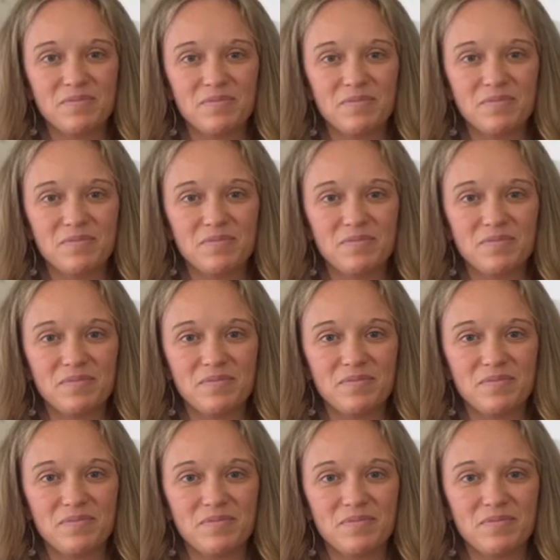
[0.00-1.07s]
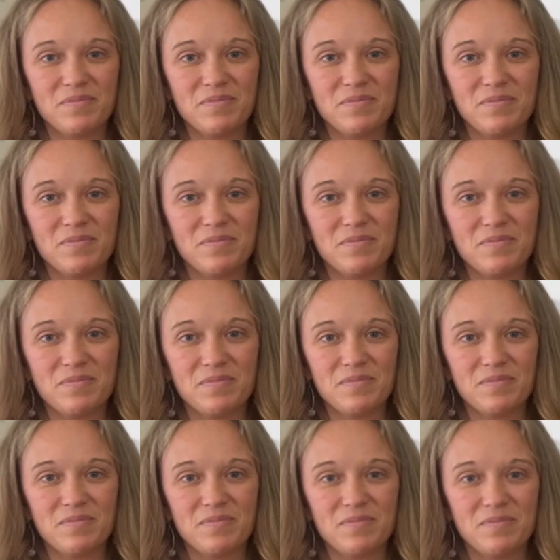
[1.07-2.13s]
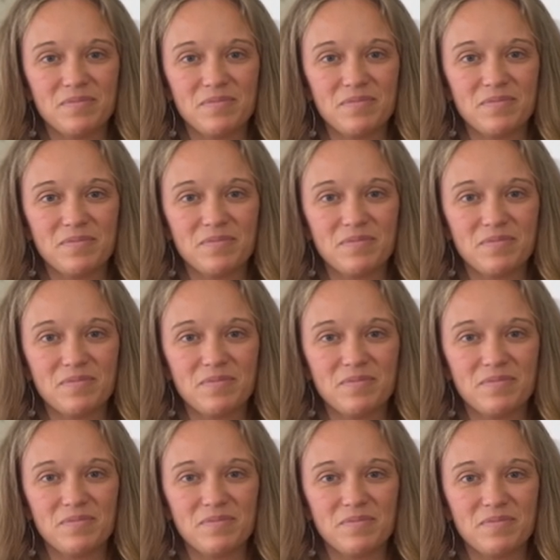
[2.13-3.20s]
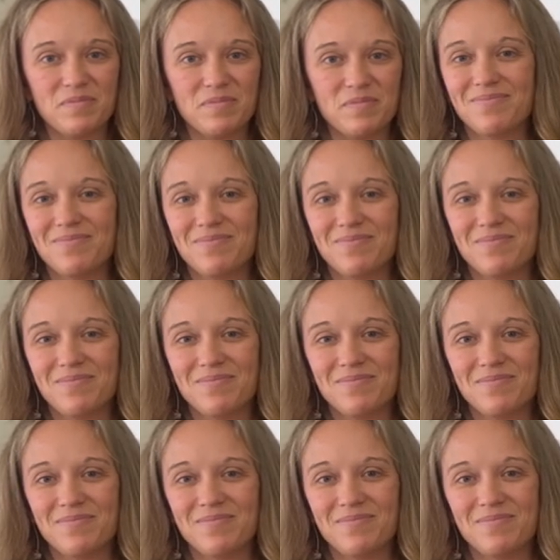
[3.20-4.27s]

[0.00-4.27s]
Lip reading: The person shown says nothing.